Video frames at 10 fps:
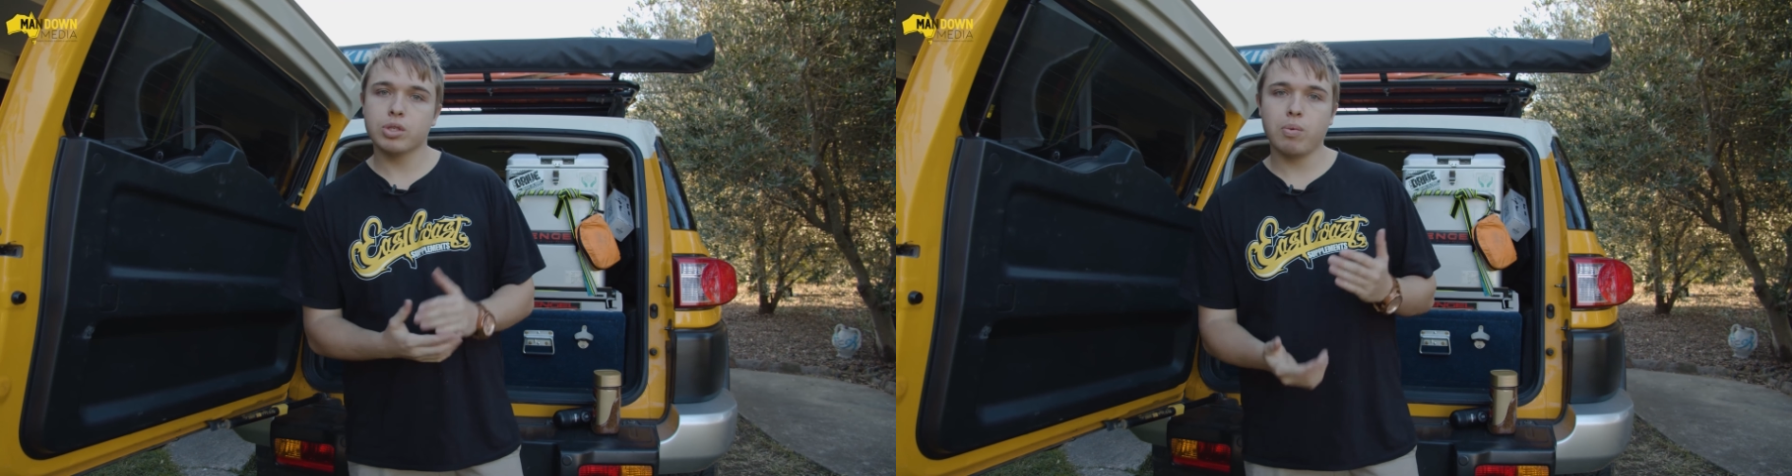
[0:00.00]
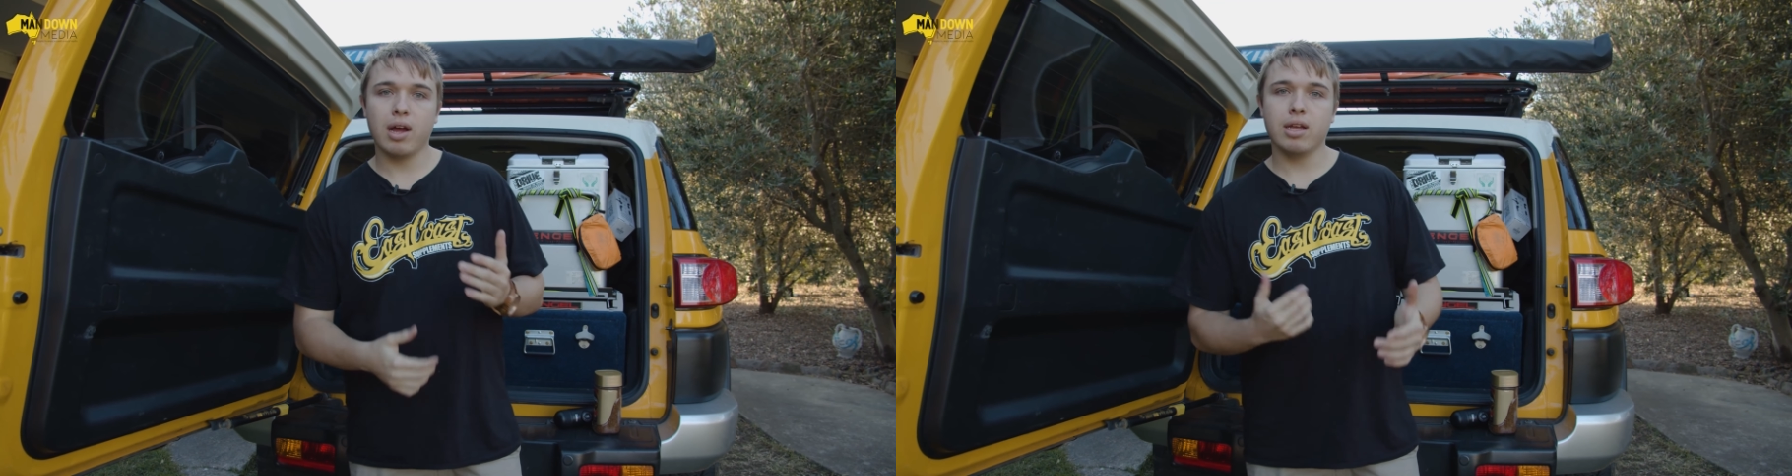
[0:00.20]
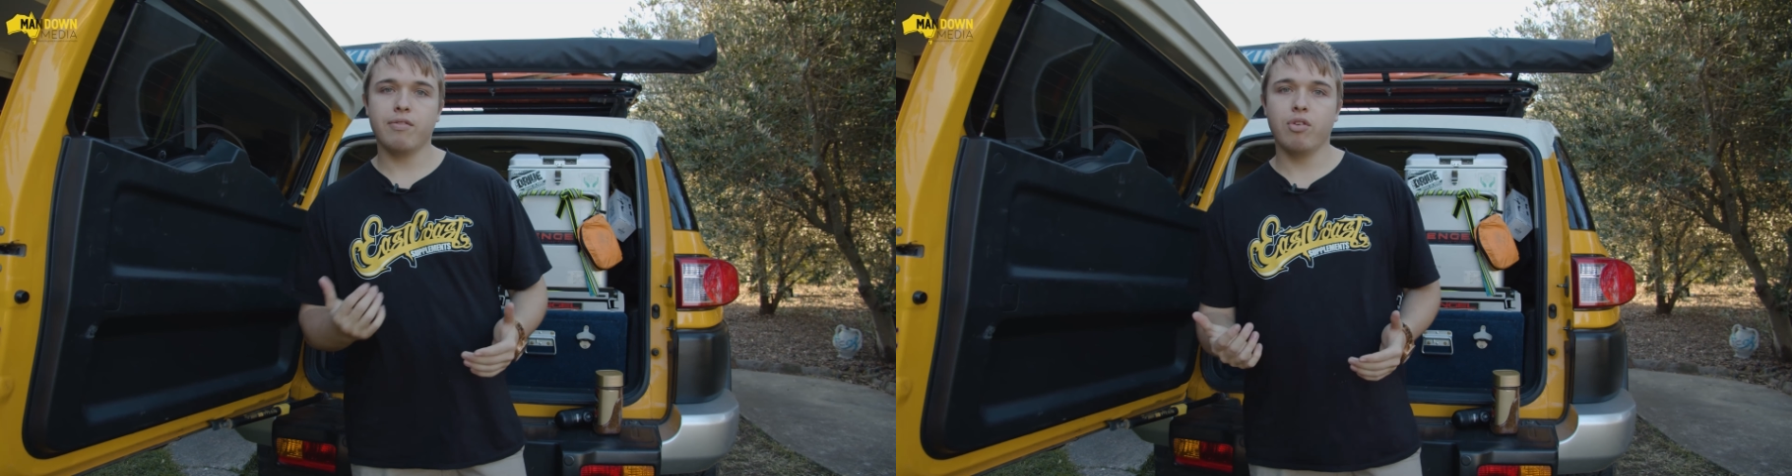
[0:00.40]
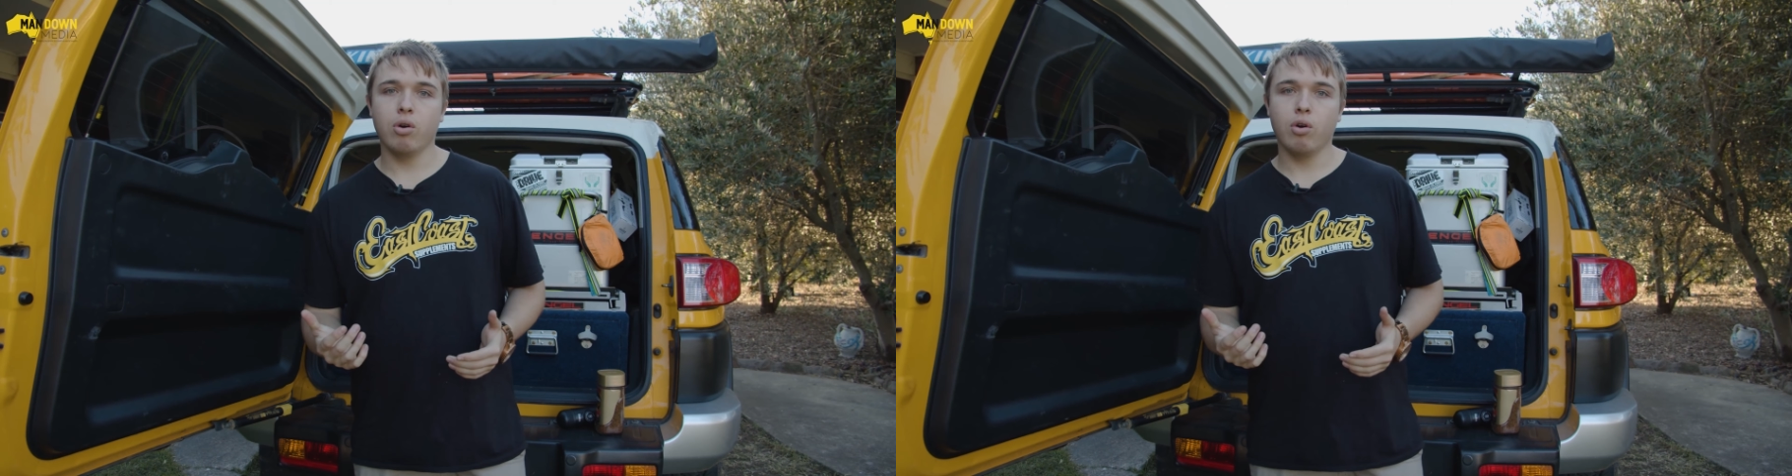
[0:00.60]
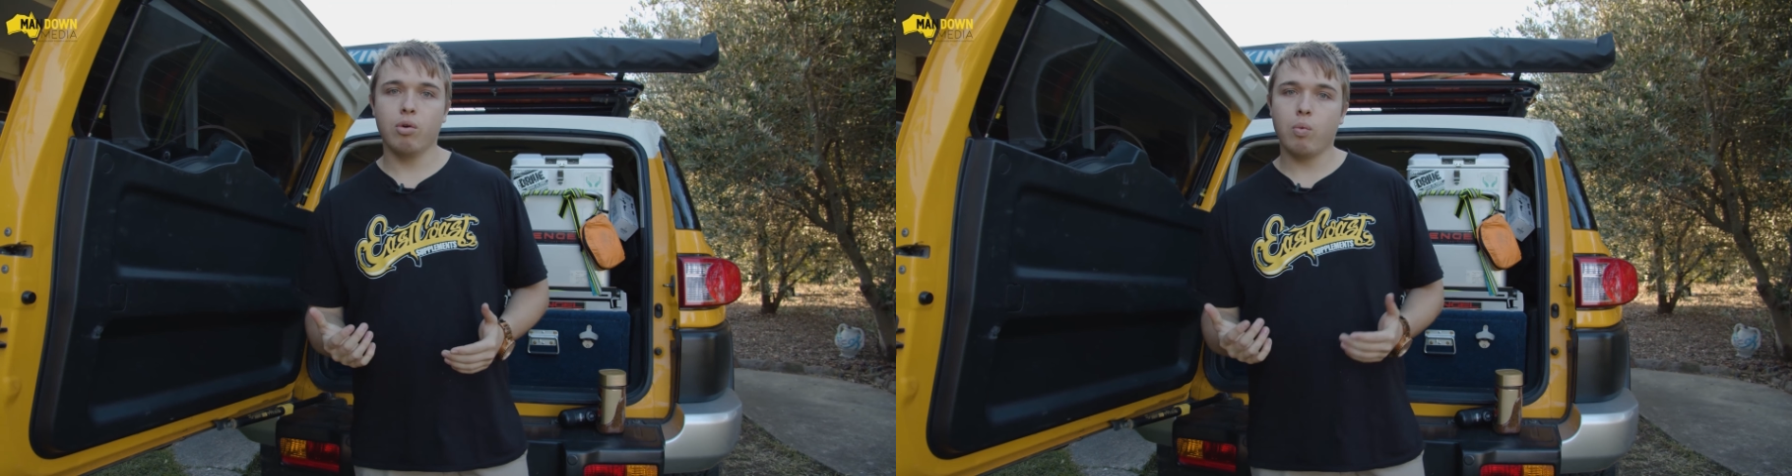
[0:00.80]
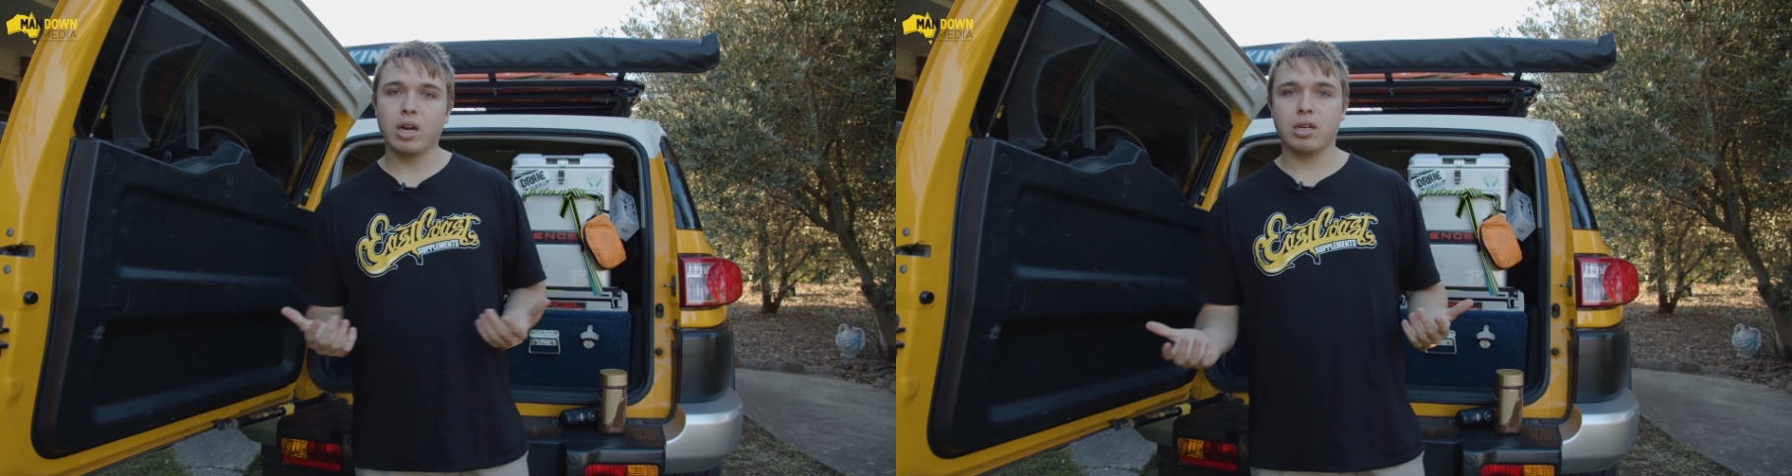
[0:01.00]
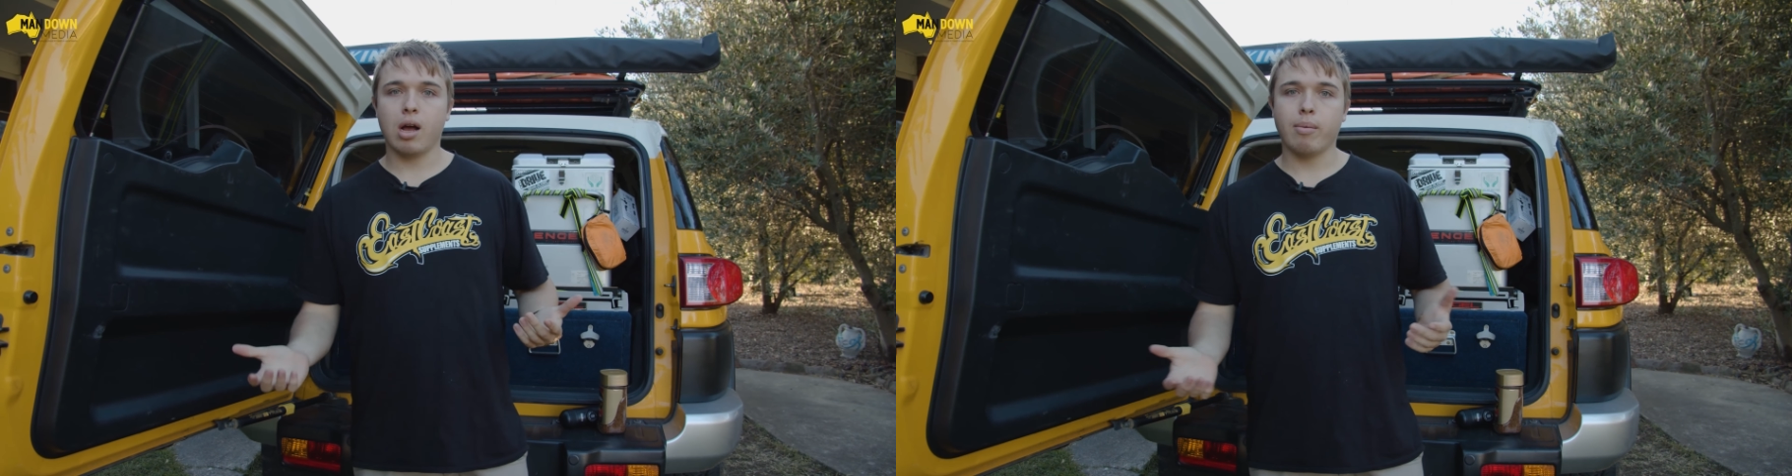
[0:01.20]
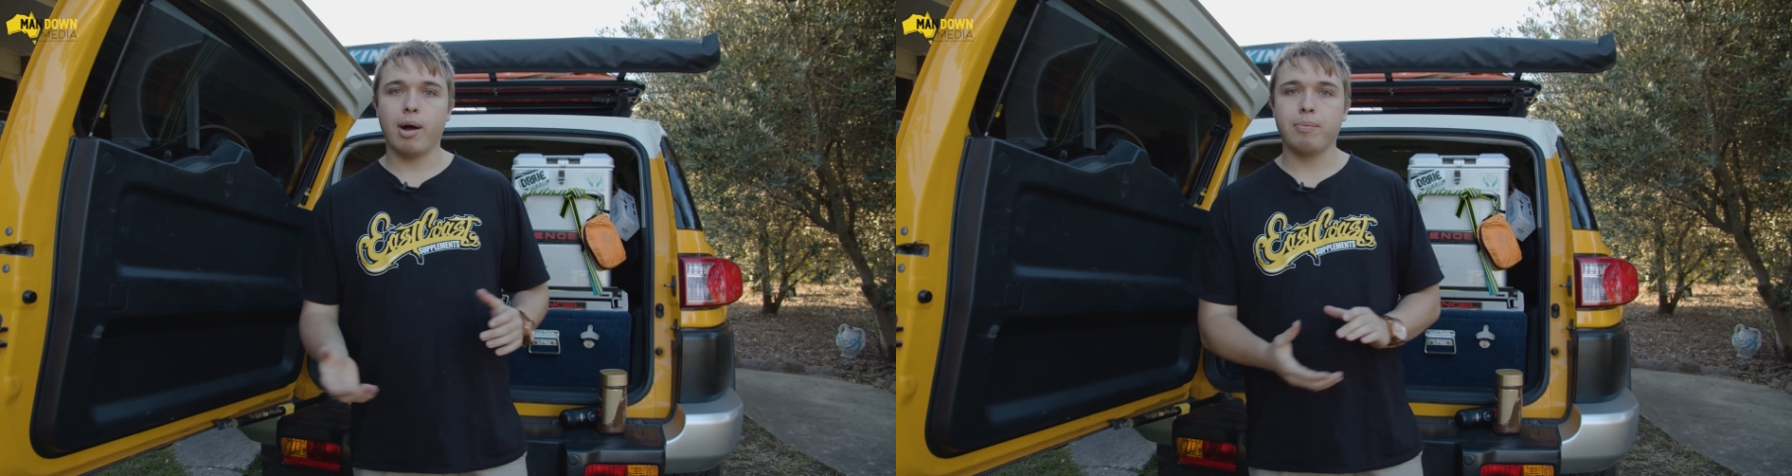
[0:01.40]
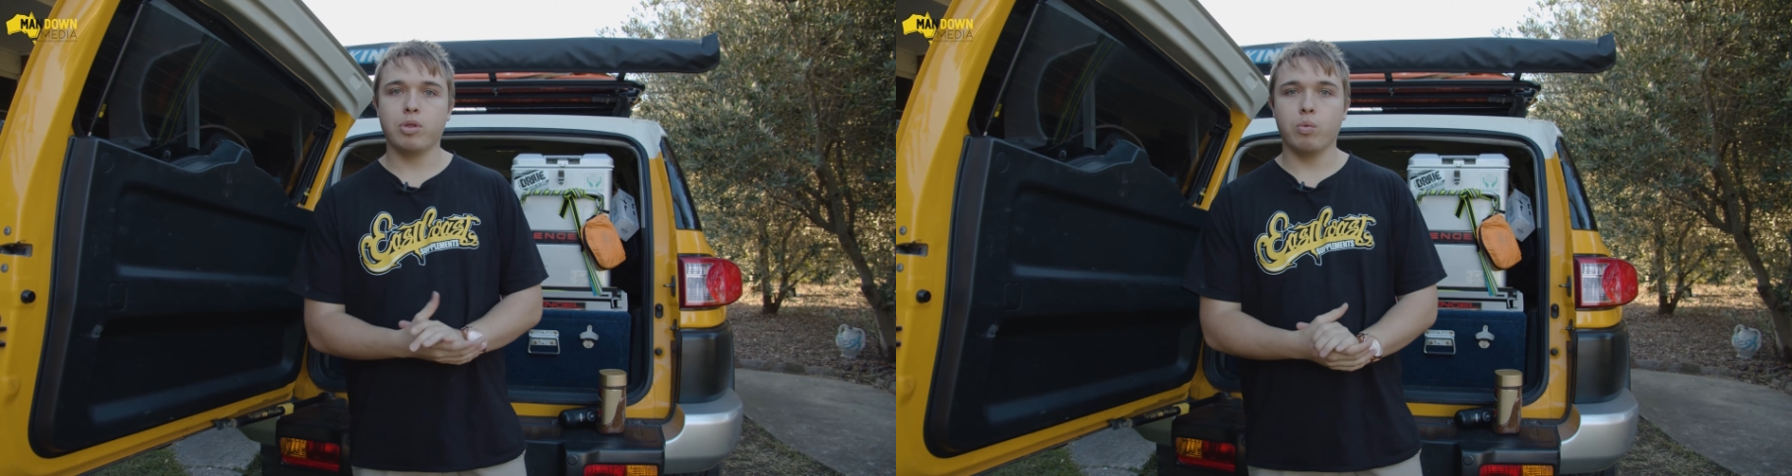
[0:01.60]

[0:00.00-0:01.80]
just waiting for one to come up